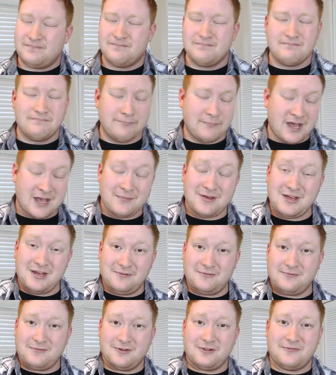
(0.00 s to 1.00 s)
maybe
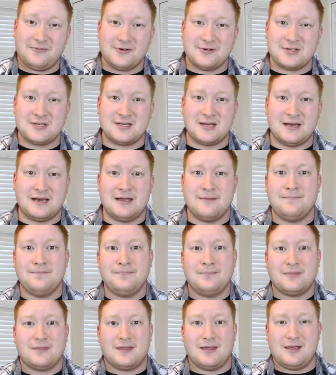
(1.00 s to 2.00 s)
even for the first
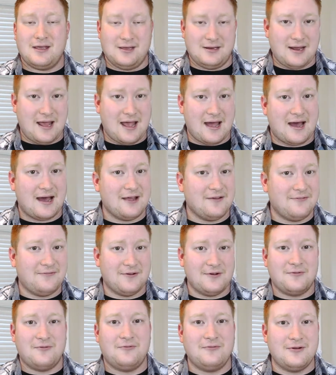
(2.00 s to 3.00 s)
time, an
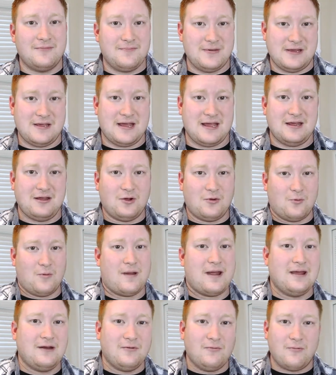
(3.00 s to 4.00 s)
iPhone would be a
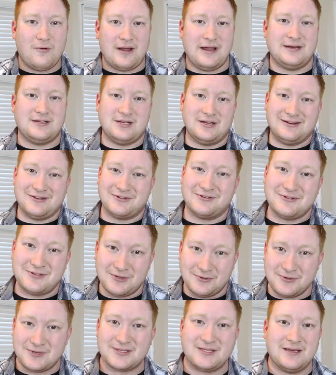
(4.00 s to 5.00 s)
great way to
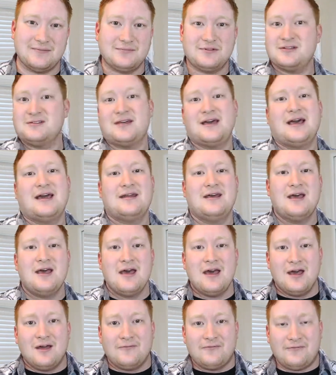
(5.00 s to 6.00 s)
introduce them to that
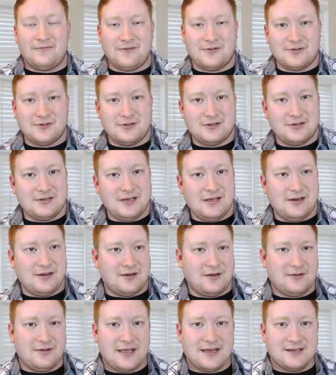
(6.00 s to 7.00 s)
for, in
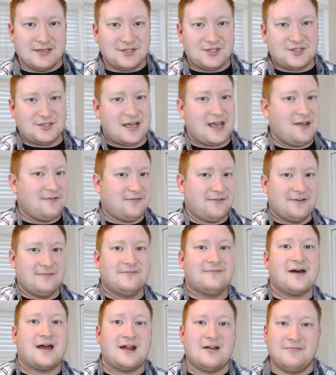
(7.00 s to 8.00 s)
a safe
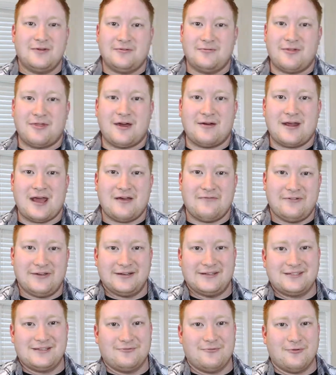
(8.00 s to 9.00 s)
environment without
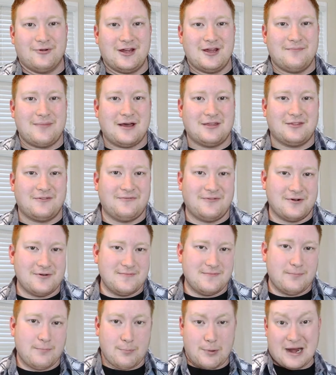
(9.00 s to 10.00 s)
having to worry about the
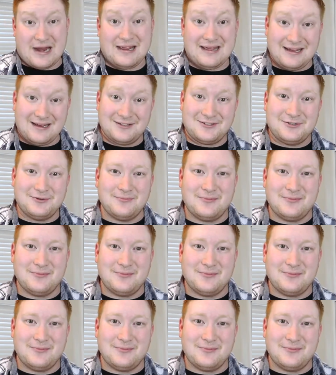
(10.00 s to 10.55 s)
phone breaking too